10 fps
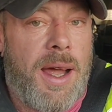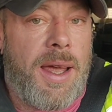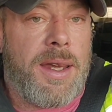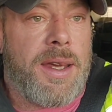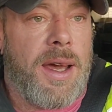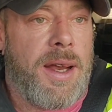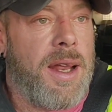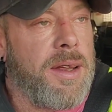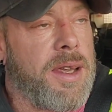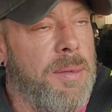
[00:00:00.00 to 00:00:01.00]
I kind of
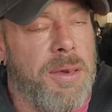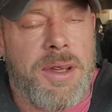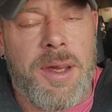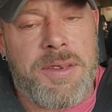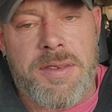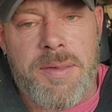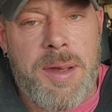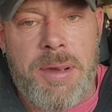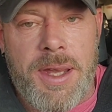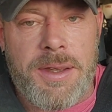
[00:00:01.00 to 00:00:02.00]
had a couple clips of
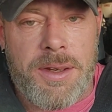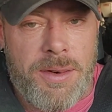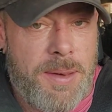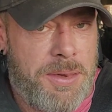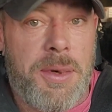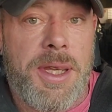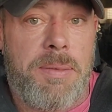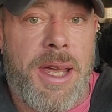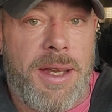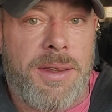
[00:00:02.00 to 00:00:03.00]
me playing the drums
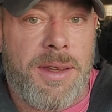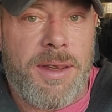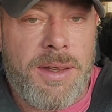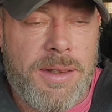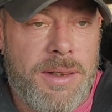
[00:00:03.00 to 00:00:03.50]
really badly.